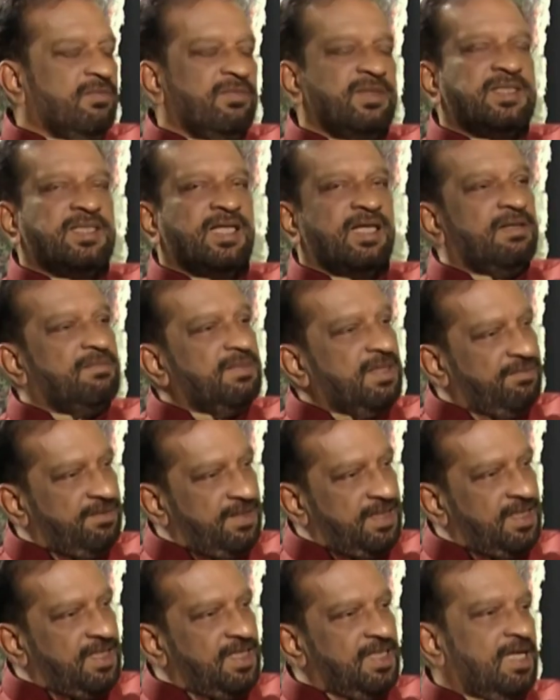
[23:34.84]
which I am
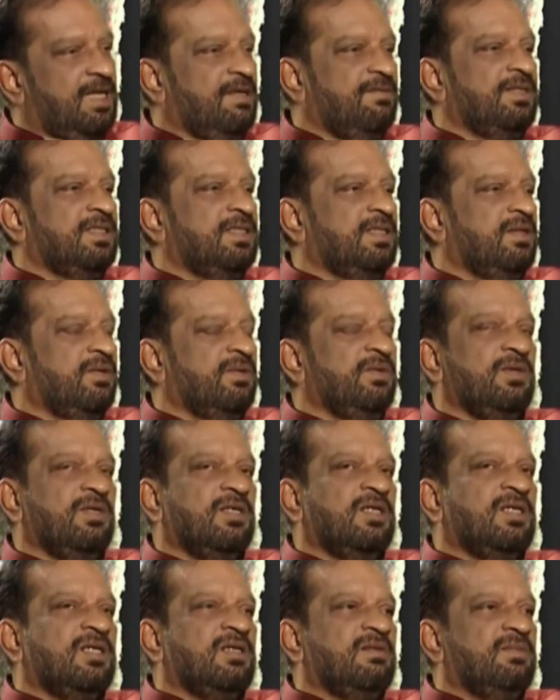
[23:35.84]
definitely having new,
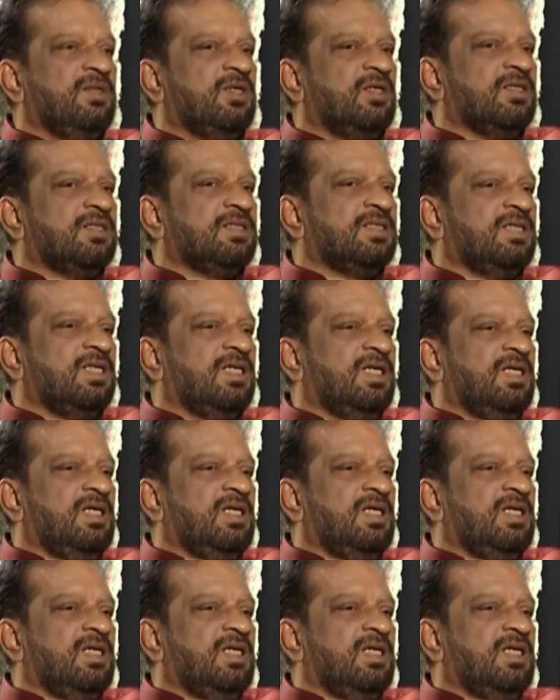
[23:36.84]
because